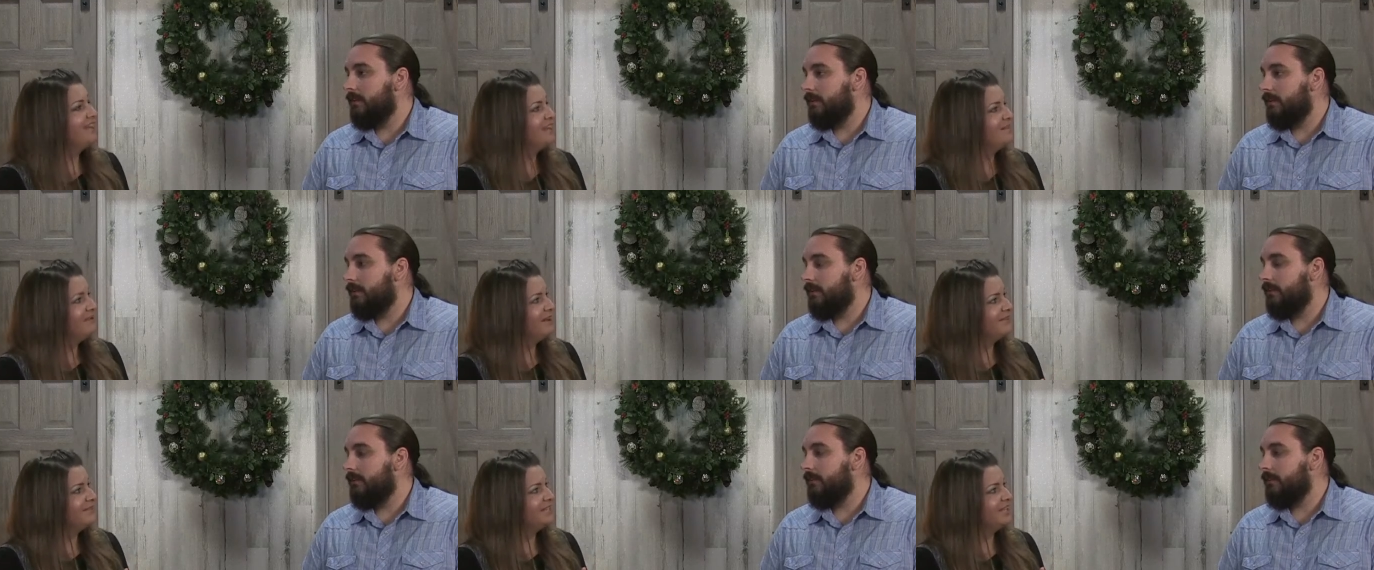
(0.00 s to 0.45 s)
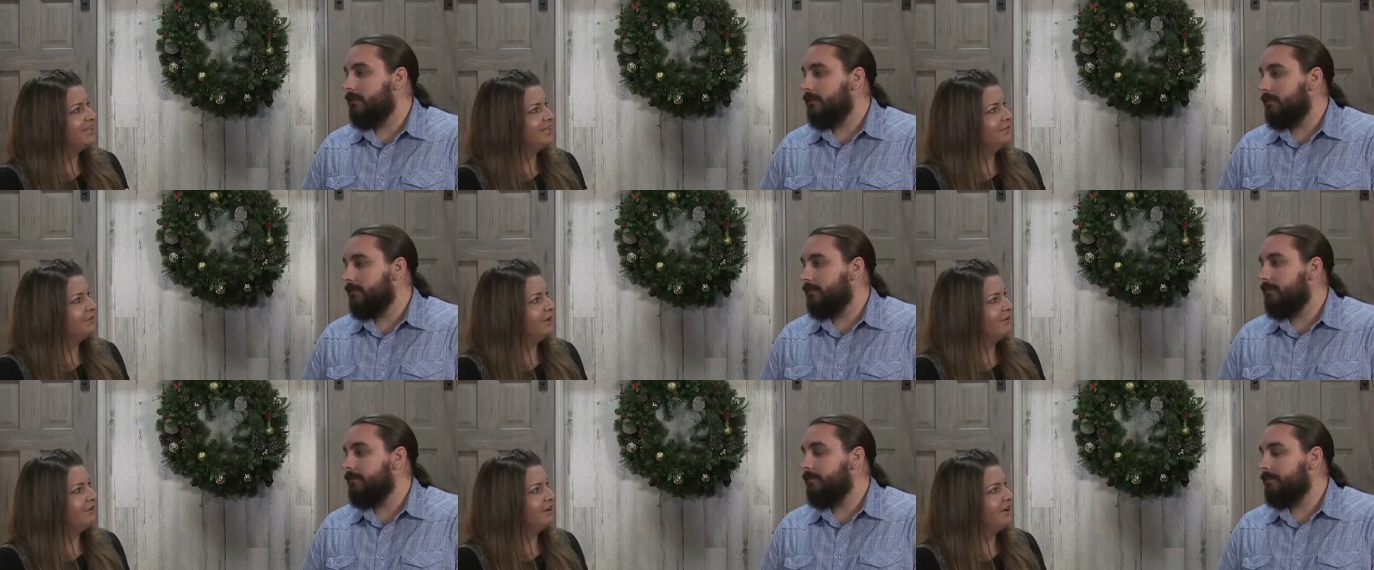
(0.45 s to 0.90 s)
Speaker 1: about
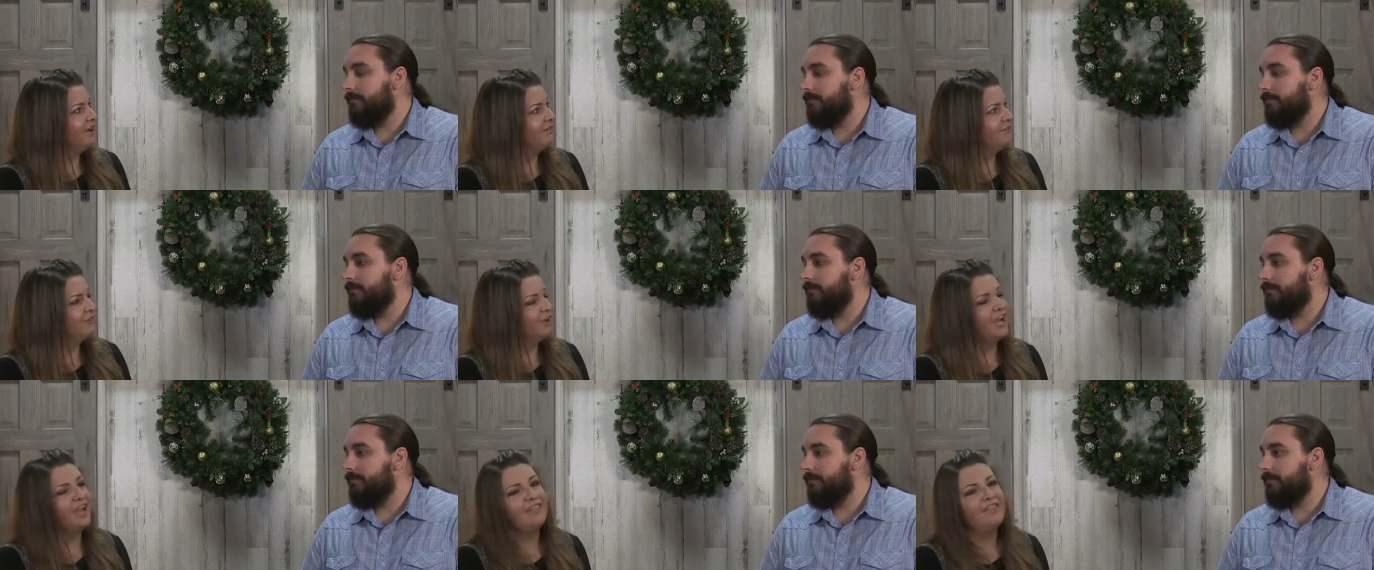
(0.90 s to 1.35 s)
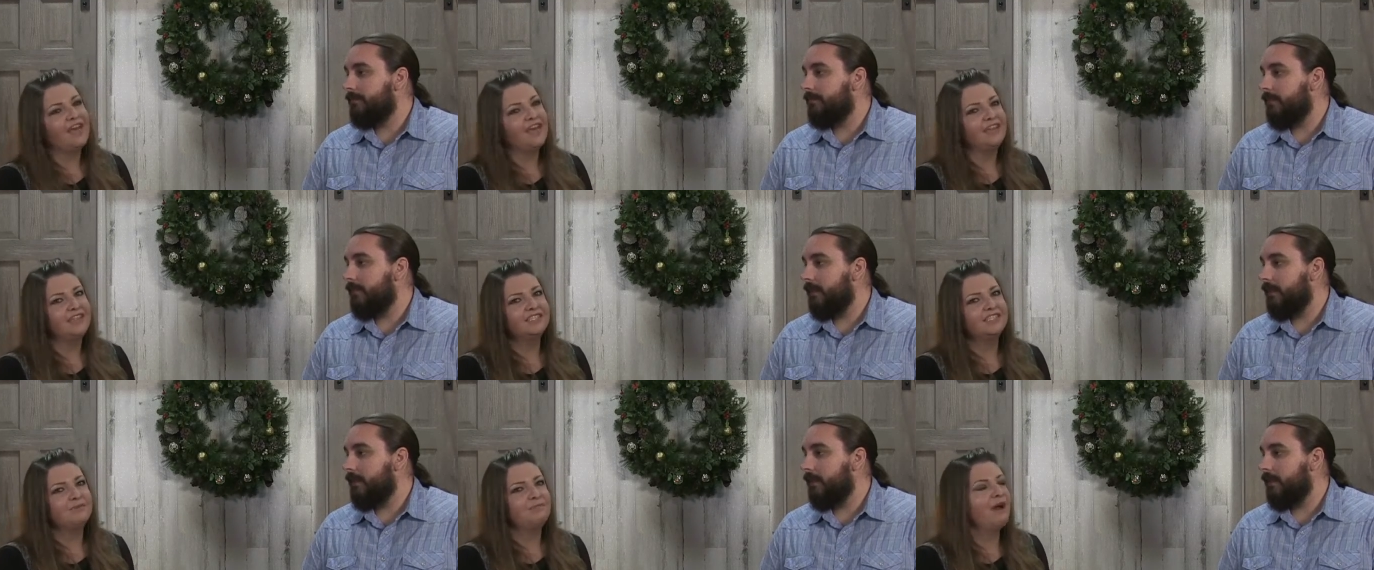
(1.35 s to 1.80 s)
Celebrate Recovery, and that
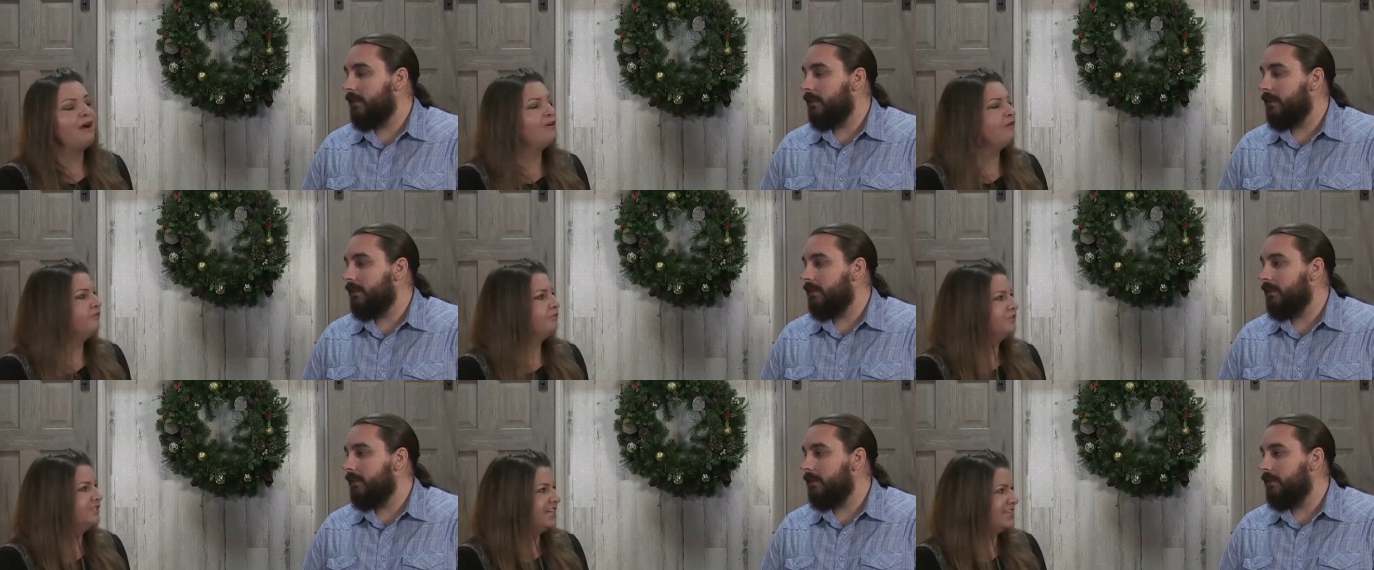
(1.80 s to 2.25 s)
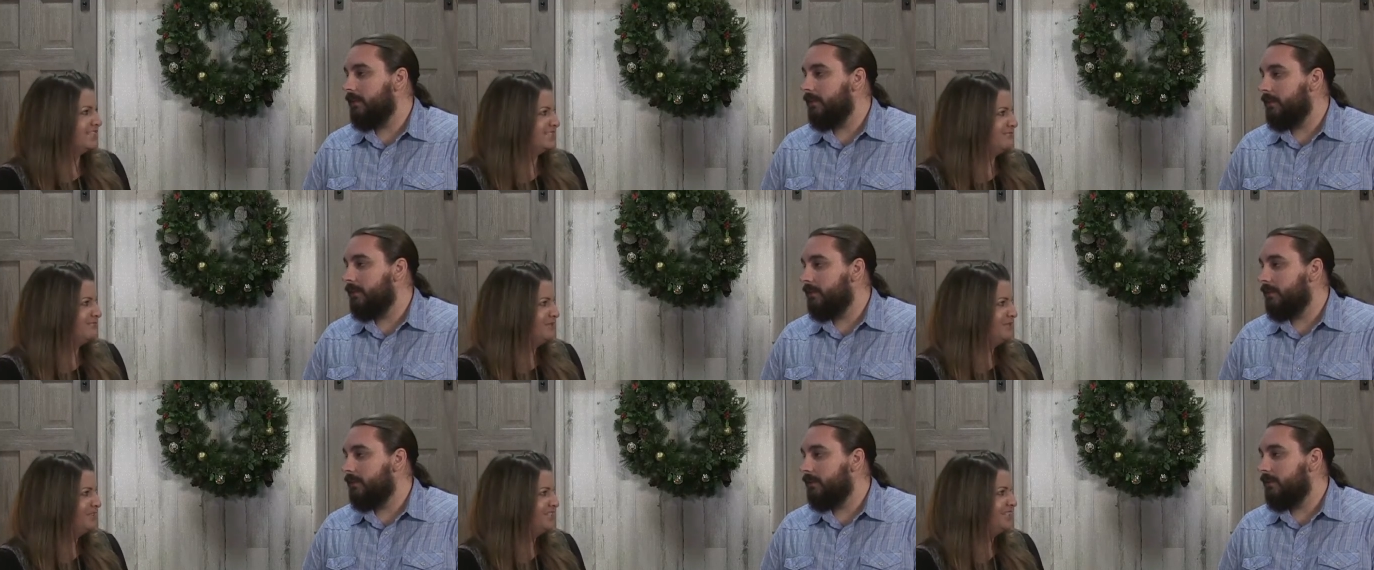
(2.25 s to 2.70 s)
is the powerful
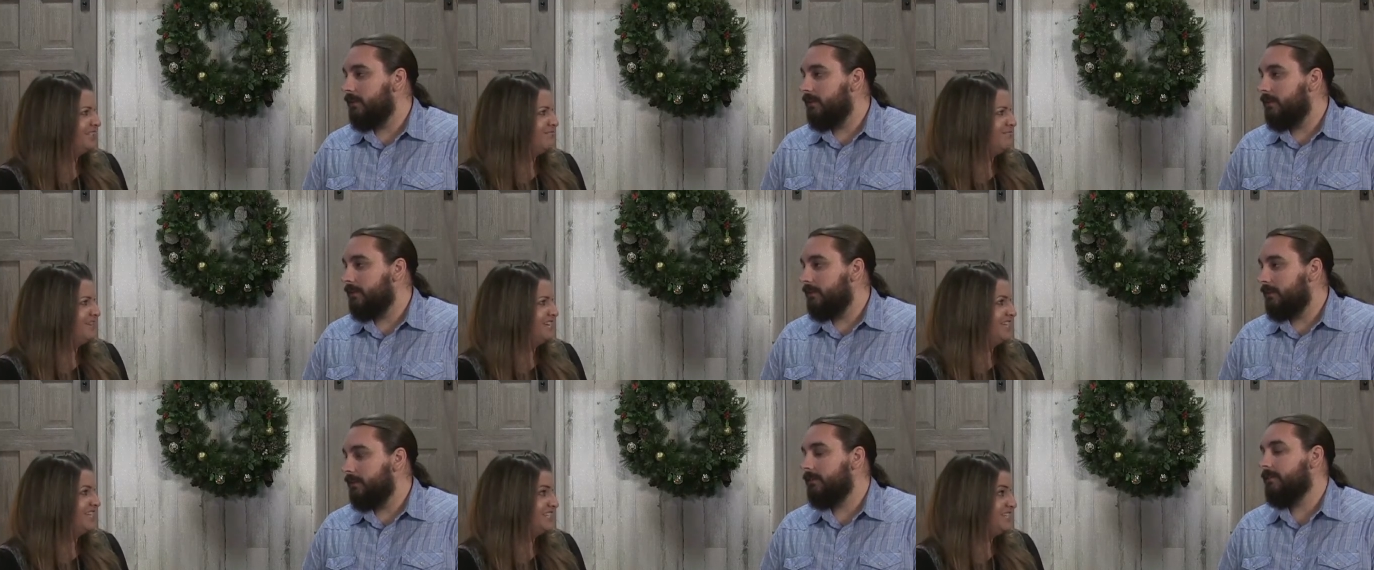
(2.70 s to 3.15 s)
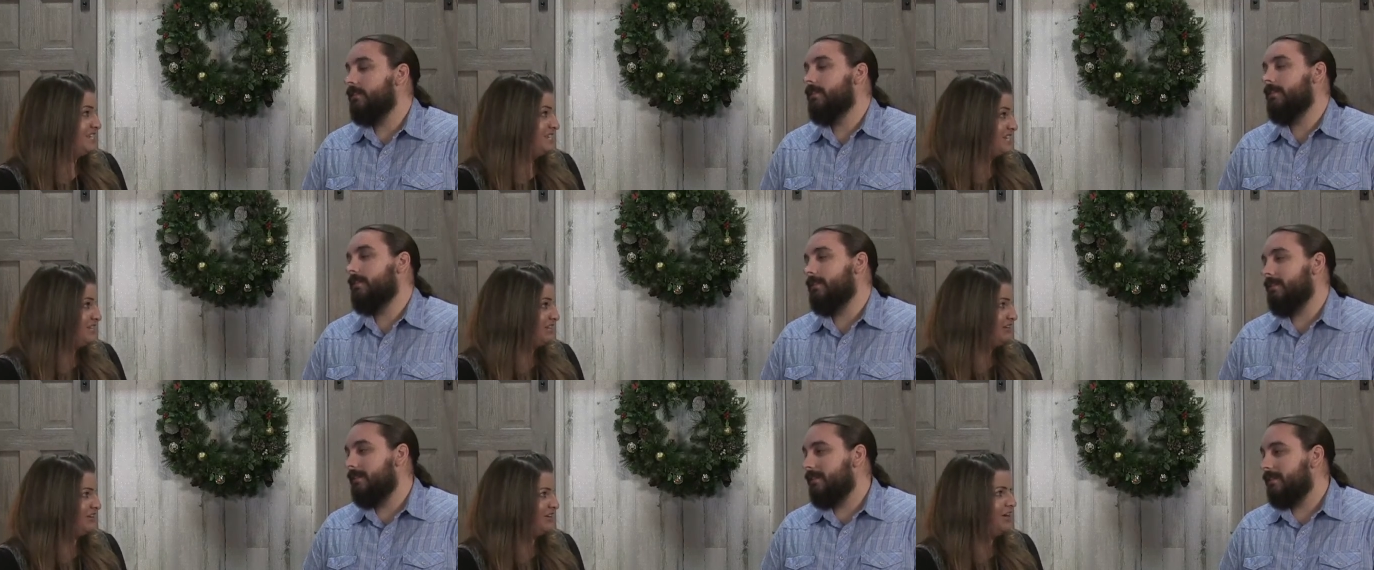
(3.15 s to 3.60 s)
testimonies that we get to
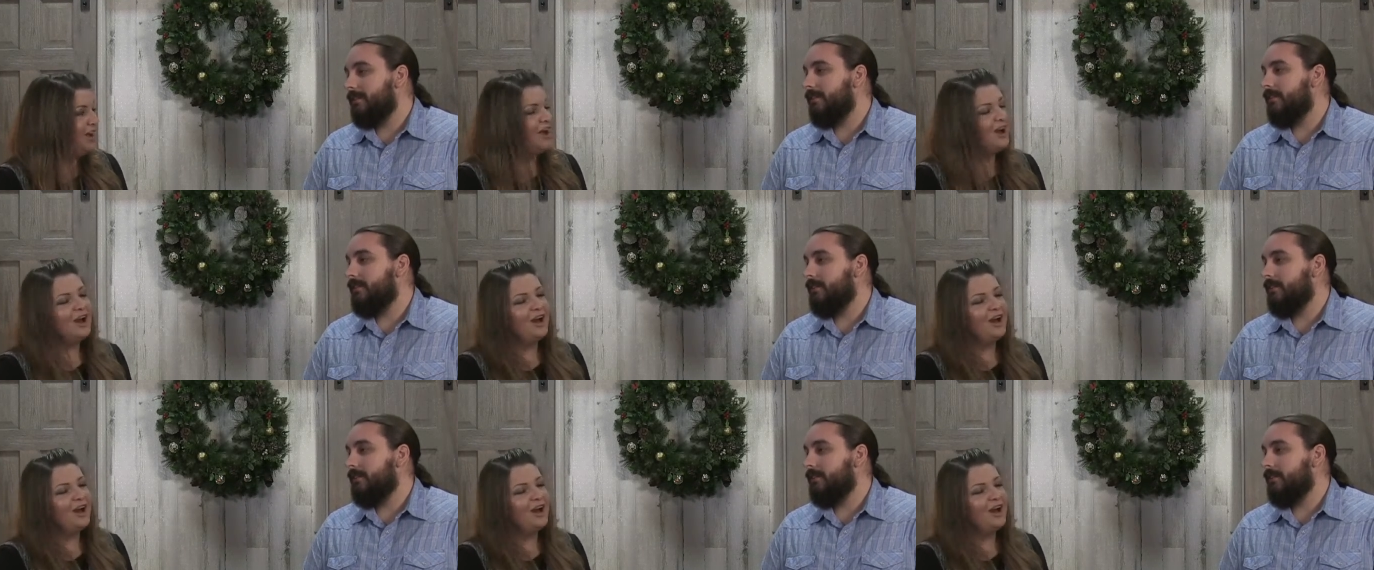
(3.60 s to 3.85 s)
hear.